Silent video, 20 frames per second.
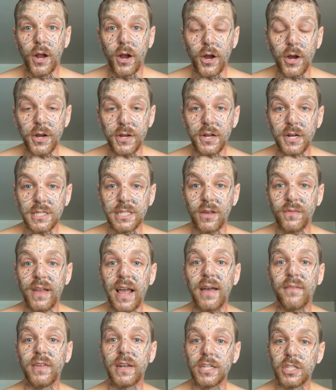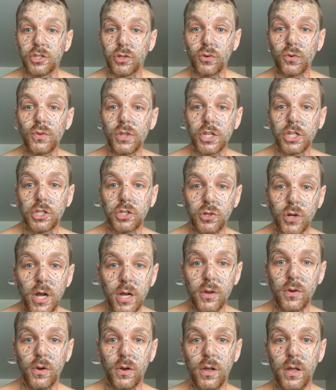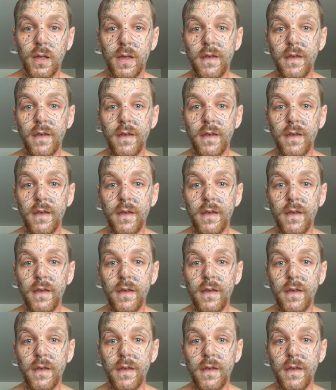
earn your self-confidence through the struggle.